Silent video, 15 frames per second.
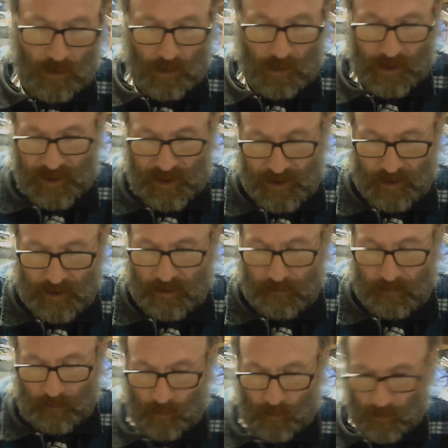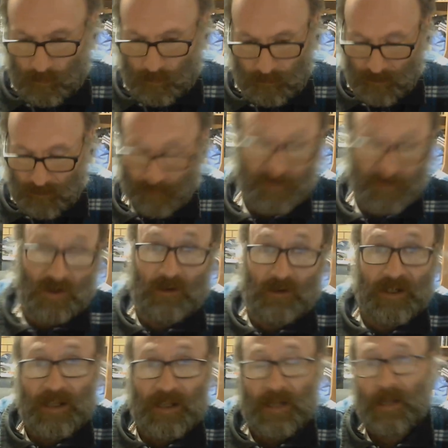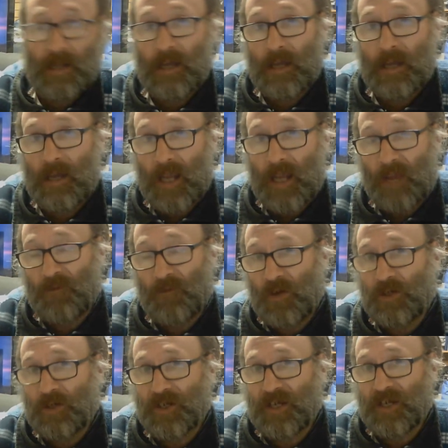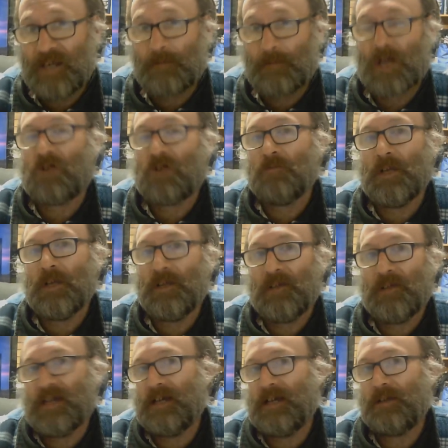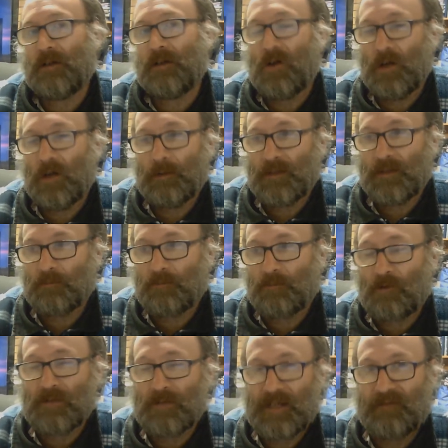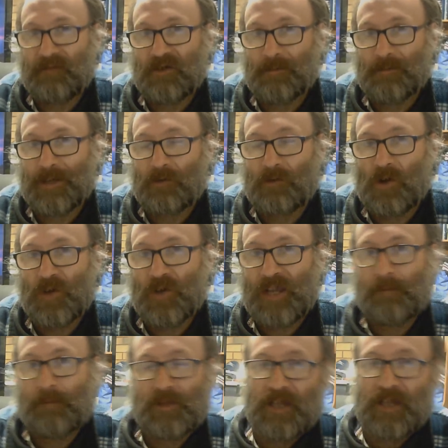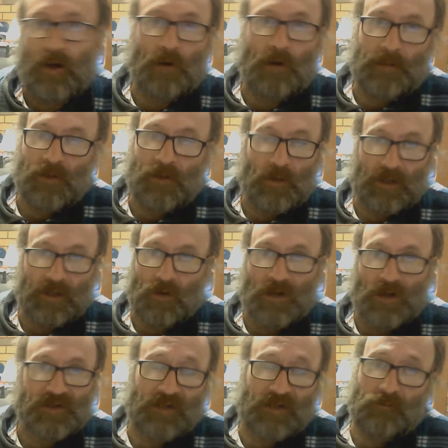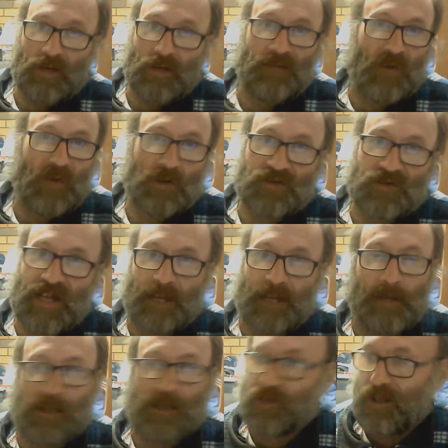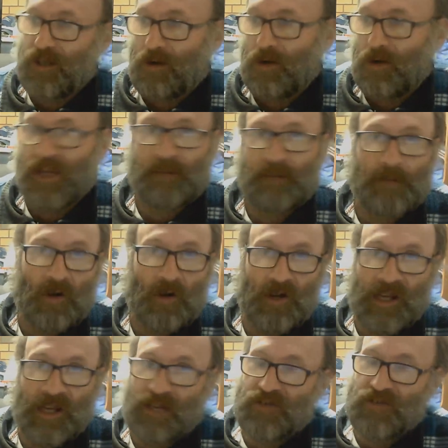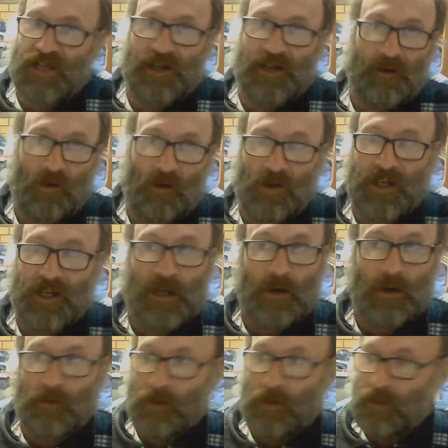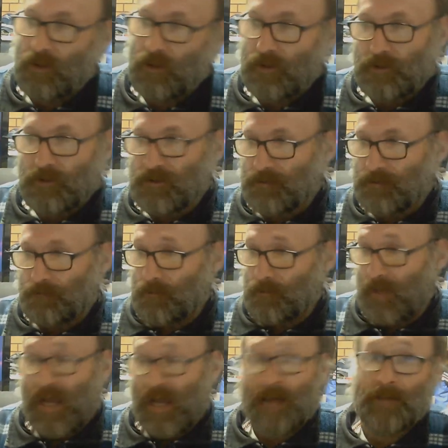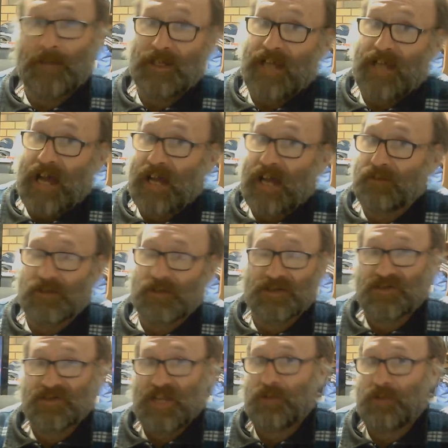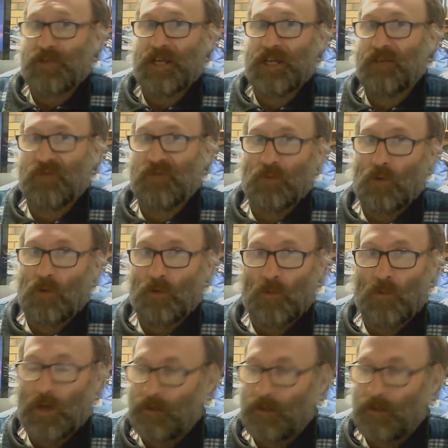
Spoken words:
or Inner, I'm sorry. If you can email me that, I can probably give you a better idea. But yeah, I'd be looking, like I said, Revox, Nagamichi, high-end Pioneer, Denon, Onkyo, Harman and Kardon cassette deck if you want